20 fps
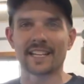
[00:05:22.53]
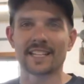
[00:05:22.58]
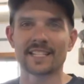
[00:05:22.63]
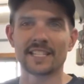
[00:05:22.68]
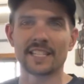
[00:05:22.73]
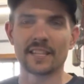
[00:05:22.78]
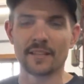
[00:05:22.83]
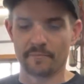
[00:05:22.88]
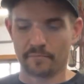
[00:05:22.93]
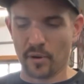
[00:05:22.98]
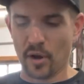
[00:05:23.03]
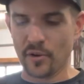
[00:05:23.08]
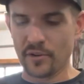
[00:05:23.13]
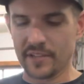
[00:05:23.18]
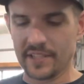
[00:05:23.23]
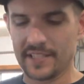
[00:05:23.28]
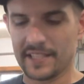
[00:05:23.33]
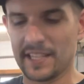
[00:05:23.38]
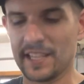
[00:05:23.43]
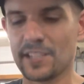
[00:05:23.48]
said, the
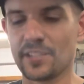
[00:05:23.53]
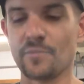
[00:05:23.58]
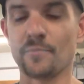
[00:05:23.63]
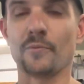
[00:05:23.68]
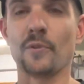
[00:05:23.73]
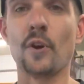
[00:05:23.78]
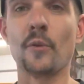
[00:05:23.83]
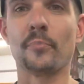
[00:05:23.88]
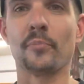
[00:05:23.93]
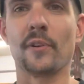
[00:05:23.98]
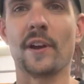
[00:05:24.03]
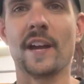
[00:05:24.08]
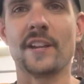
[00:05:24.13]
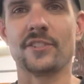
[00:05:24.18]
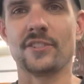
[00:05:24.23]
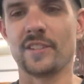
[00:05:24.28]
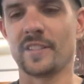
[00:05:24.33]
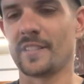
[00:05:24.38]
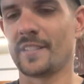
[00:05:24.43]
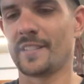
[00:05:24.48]
bonus, is rope
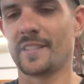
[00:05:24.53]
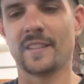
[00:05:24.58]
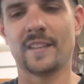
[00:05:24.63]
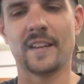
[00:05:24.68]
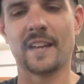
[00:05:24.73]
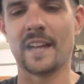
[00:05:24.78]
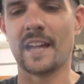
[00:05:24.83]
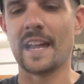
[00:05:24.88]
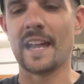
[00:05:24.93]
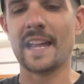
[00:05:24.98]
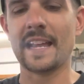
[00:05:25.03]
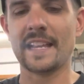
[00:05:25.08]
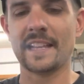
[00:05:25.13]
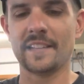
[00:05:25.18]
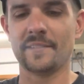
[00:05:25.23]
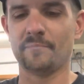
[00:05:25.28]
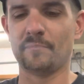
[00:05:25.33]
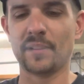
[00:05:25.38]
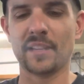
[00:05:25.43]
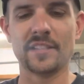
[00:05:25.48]
ratchets.
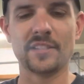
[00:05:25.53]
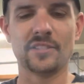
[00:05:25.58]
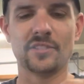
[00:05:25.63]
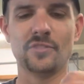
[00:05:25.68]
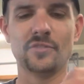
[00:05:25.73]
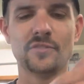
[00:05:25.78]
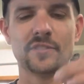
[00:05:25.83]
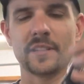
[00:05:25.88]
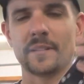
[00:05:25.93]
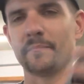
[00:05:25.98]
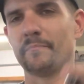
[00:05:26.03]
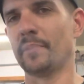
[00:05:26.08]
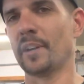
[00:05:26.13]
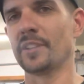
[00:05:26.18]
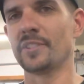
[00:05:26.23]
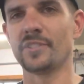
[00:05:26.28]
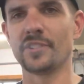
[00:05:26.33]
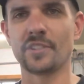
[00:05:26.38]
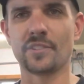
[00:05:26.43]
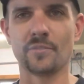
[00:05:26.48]
I've been using
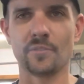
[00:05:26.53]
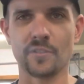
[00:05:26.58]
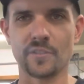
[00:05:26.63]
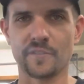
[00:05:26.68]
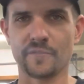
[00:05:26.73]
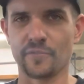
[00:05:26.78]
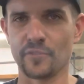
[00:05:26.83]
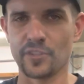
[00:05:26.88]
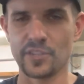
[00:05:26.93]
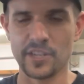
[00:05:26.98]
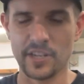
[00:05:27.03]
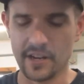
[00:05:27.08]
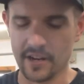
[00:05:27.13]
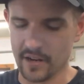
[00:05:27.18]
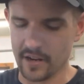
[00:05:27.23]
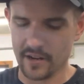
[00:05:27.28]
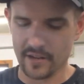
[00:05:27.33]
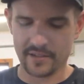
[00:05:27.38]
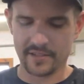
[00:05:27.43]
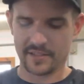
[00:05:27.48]
bungee cords for
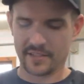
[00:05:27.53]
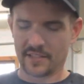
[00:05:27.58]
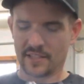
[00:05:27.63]
years,